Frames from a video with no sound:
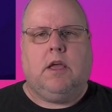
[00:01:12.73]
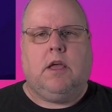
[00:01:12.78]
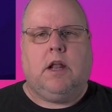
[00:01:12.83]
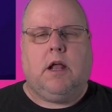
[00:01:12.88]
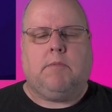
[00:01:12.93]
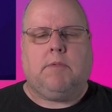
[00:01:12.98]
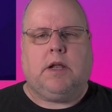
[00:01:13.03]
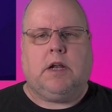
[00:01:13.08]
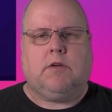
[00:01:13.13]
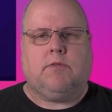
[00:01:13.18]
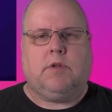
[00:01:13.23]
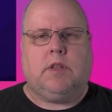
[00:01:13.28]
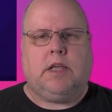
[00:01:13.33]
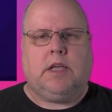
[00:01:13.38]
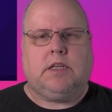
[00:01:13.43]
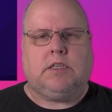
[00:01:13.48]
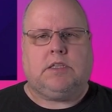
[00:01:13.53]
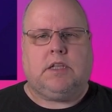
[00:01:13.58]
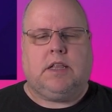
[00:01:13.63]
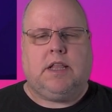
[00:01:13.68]
I'm going to
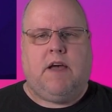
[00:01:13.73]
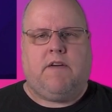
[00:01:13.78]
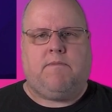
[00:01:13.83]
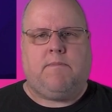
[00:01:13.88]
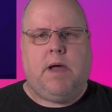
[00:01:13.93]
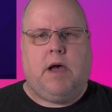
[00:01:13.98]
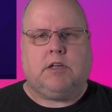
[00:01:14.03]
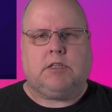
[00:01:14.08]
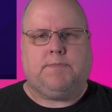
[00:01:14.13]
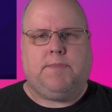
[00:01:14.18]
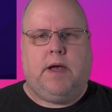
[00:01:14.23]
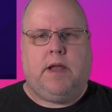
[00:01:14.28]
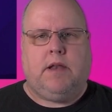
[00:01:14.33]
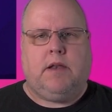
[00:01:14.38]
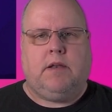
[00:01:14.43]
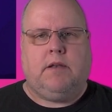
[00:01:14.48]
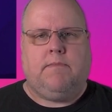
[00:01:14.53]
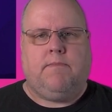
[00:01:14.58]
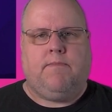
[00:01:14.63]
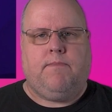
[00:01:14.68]
release the left mouse button.